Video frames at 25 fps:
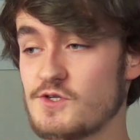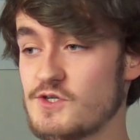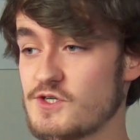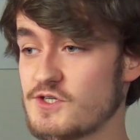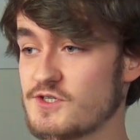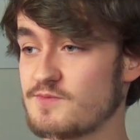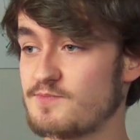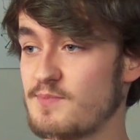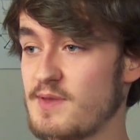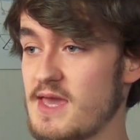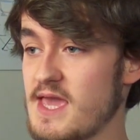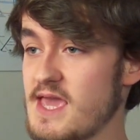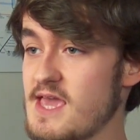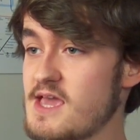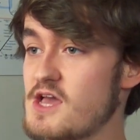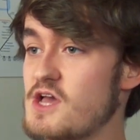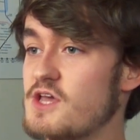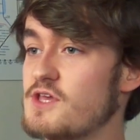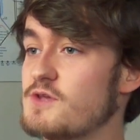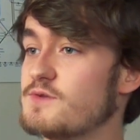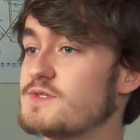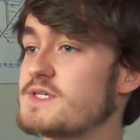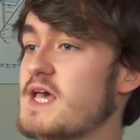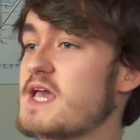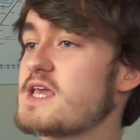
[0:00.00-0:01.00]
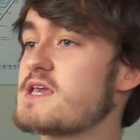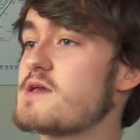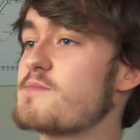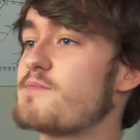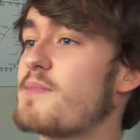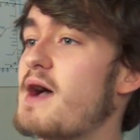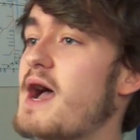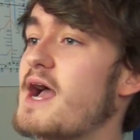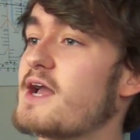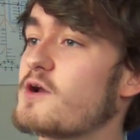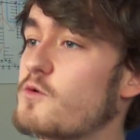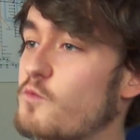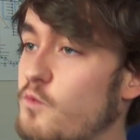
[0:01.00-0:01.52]
just be, you take it
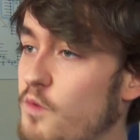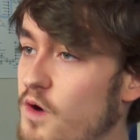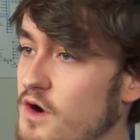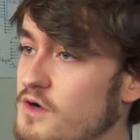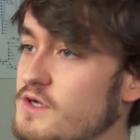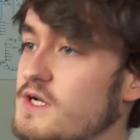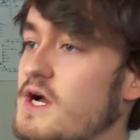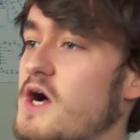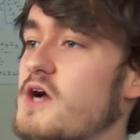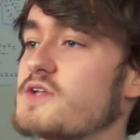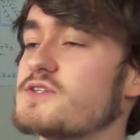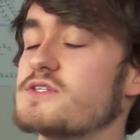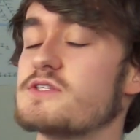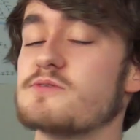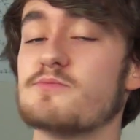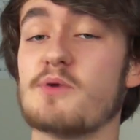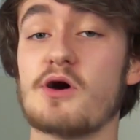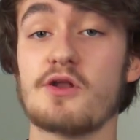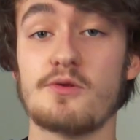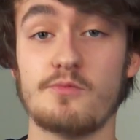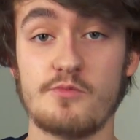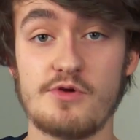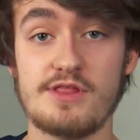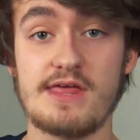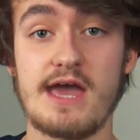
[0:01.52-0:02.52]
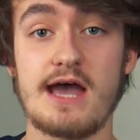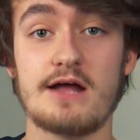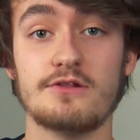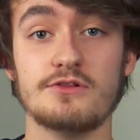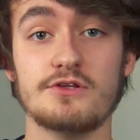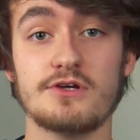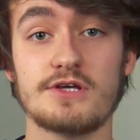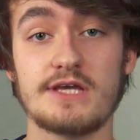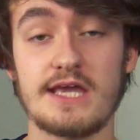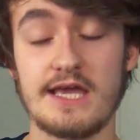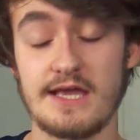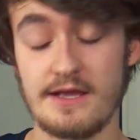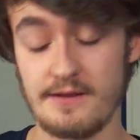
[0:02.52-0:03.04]
back, one card to the bottom without
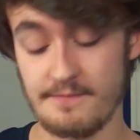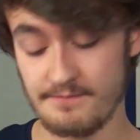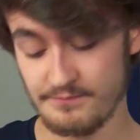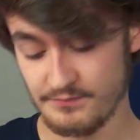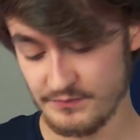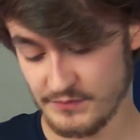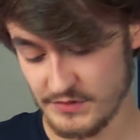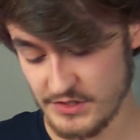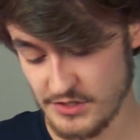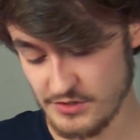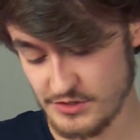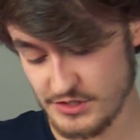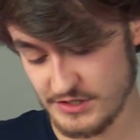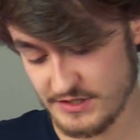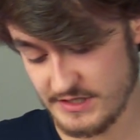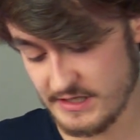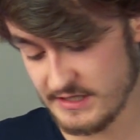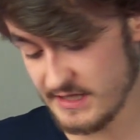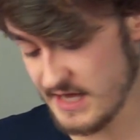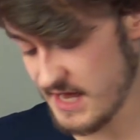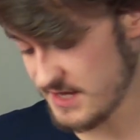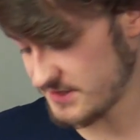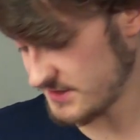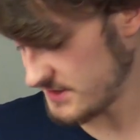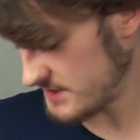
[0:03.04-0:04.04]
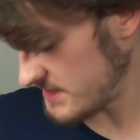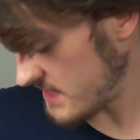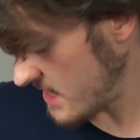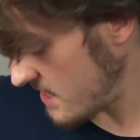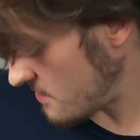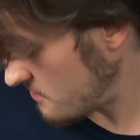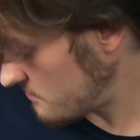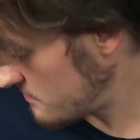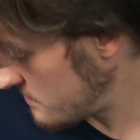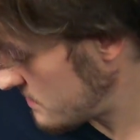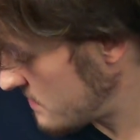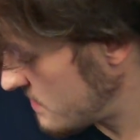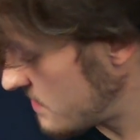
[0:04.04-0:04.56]
looking, you just glance
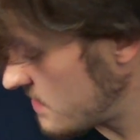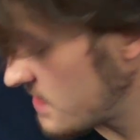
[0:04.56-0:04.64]
down